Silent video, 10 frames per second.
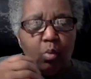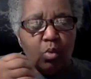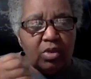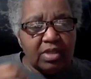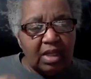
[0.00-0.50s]
it
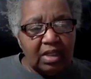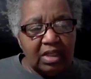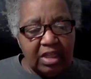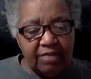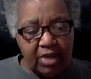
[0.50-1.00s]
was
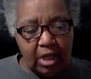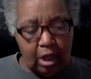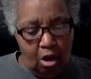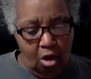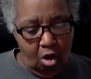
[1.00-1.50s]

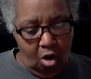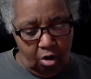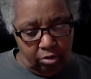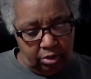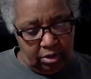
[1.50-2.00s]
living
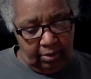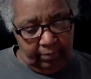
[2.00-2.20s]
art.